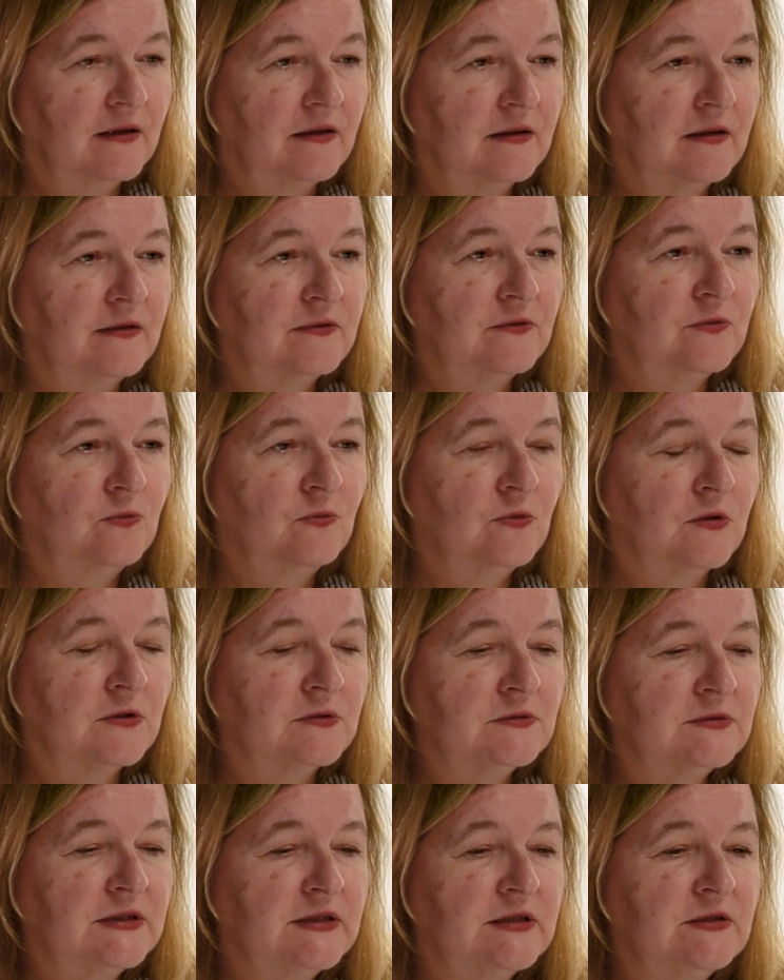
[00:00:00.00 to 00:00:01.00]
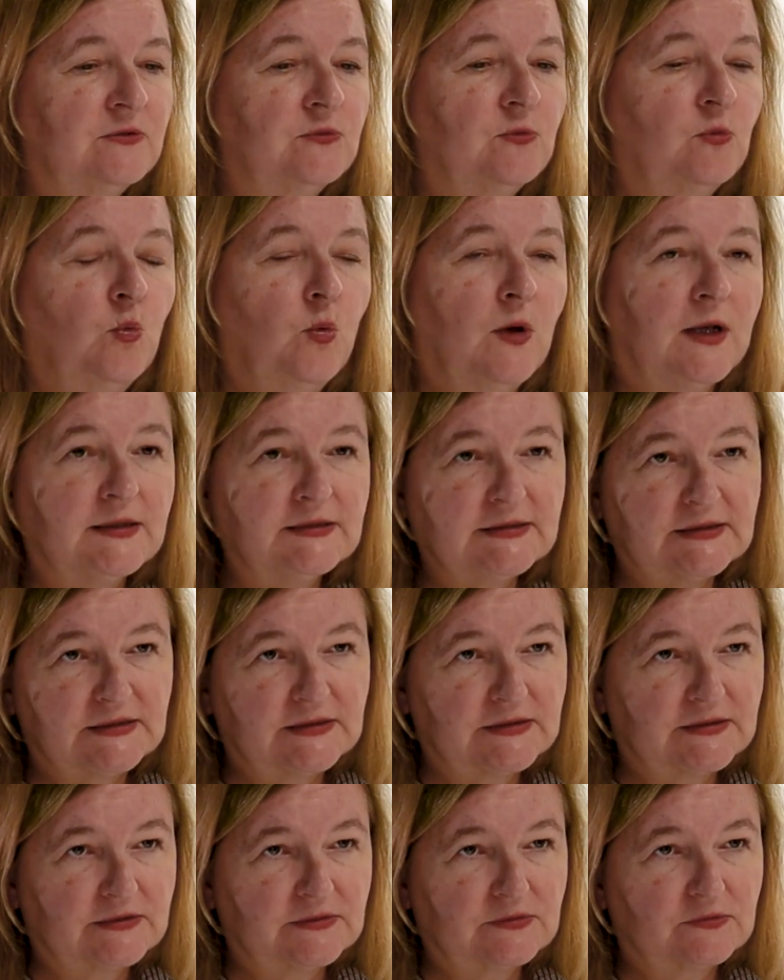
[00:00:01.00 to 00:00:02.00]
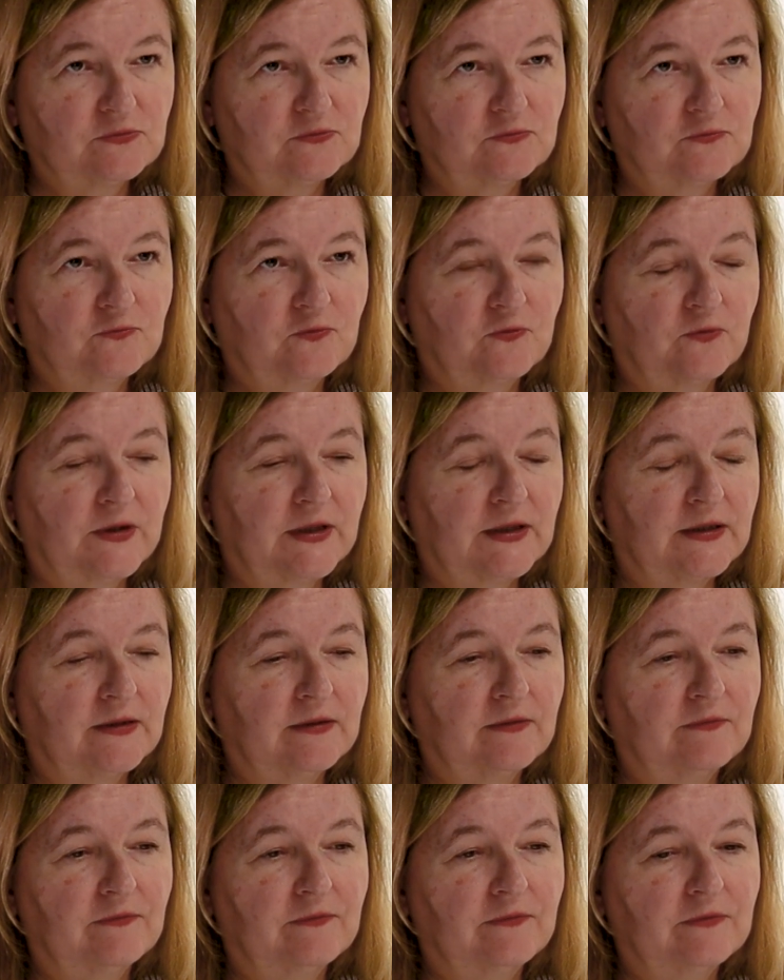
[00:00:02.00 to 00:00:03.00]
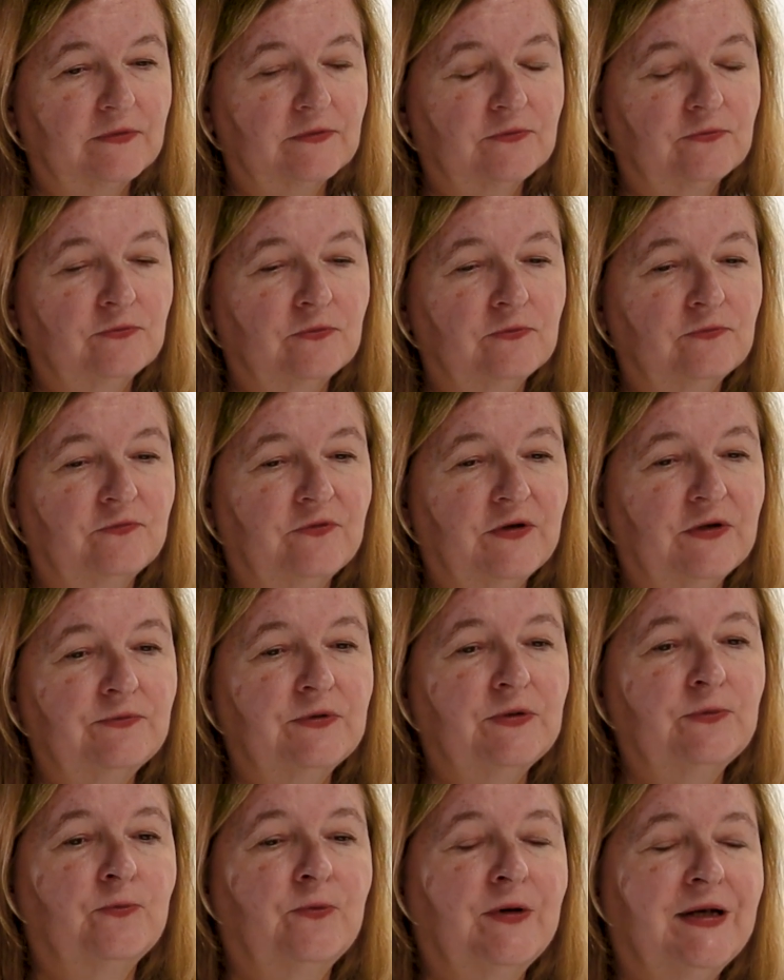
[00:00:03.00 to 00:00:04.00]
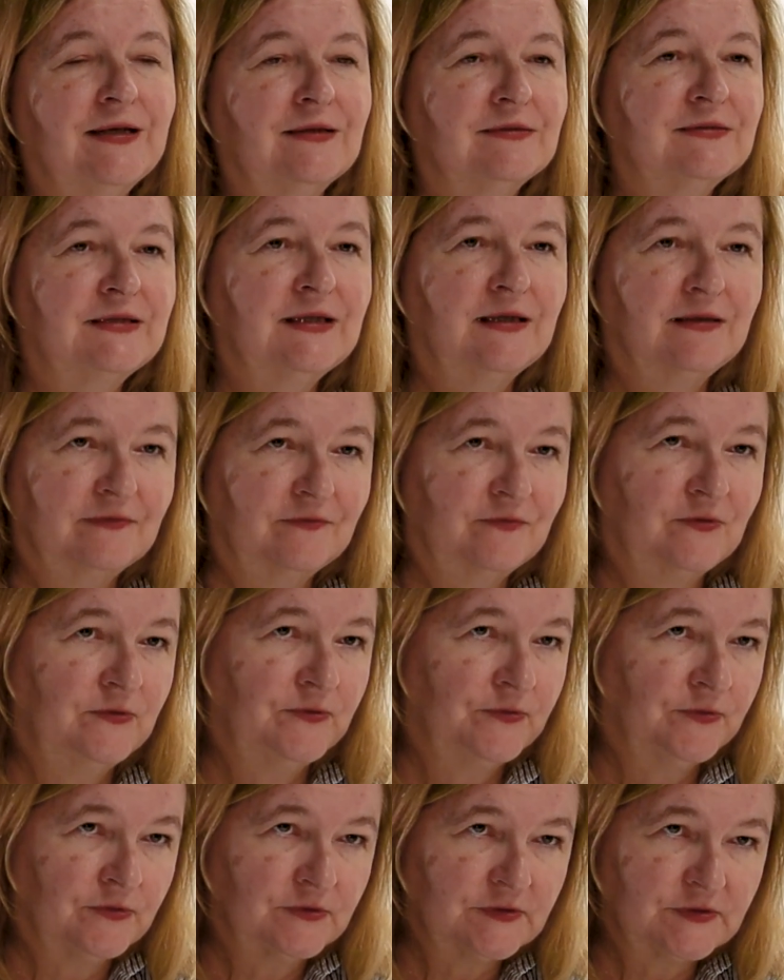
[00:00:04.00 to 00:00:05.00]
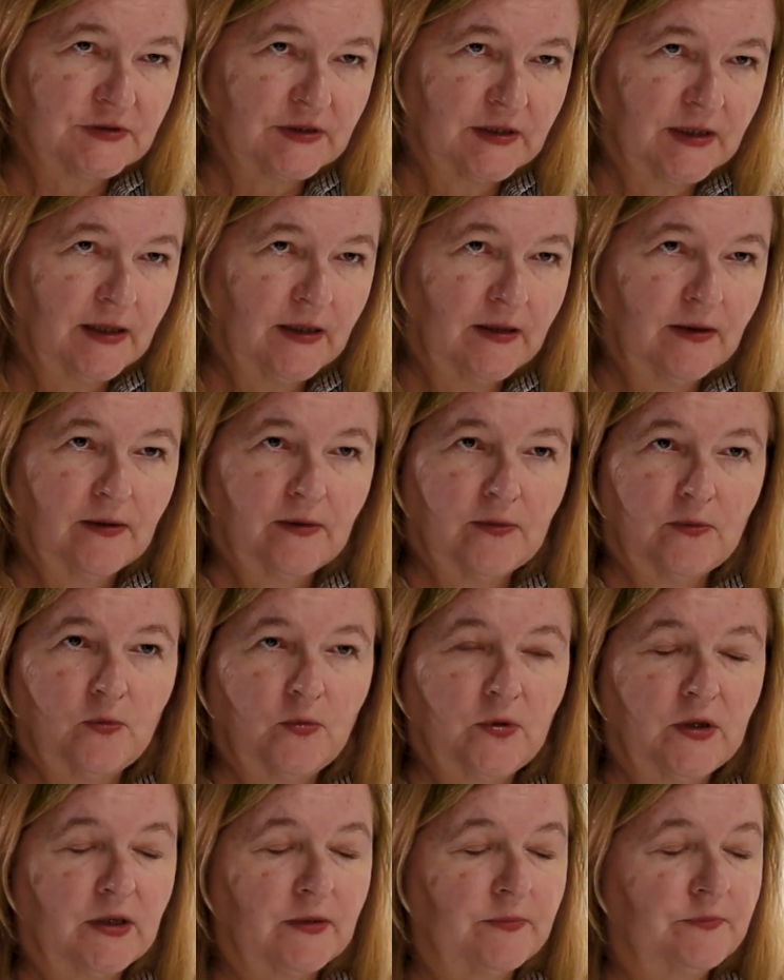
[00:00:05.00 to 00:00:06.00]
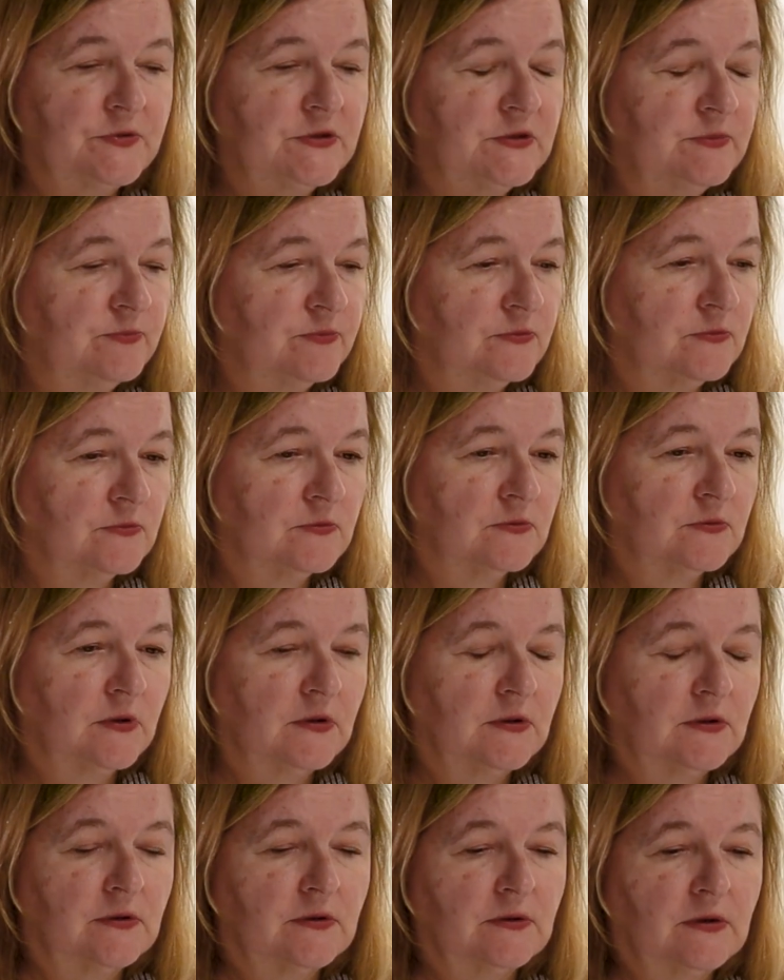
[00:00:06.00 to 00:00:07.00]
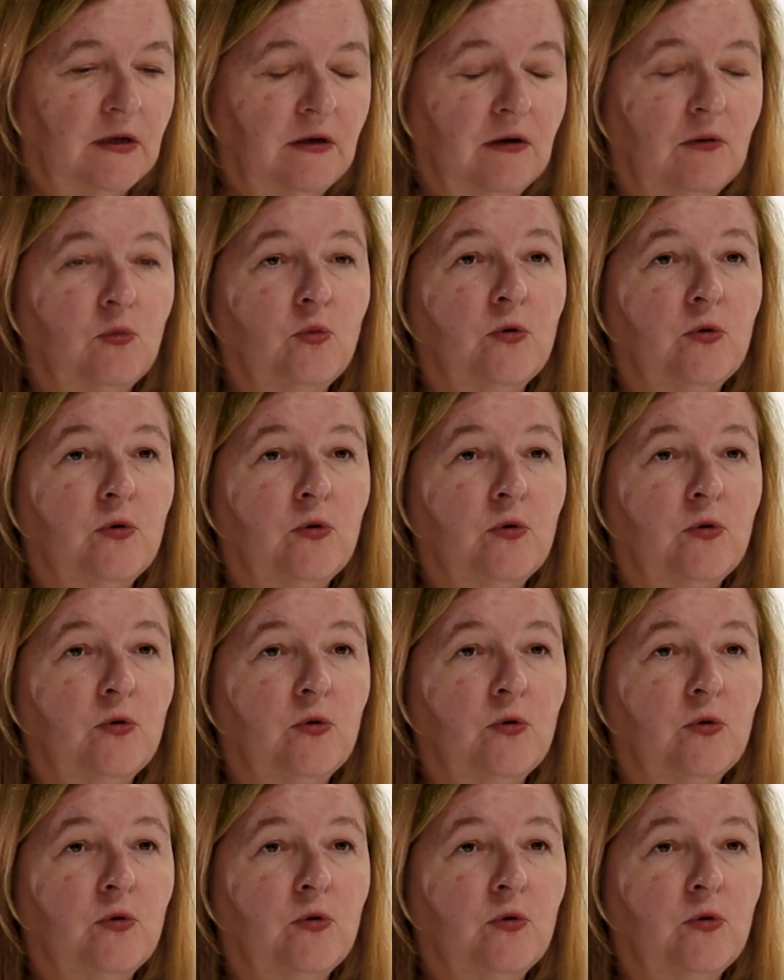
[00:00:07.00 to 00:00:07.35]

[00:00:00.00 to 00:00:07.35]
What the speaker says: The one in the west, where you very rarely have alerts, where people are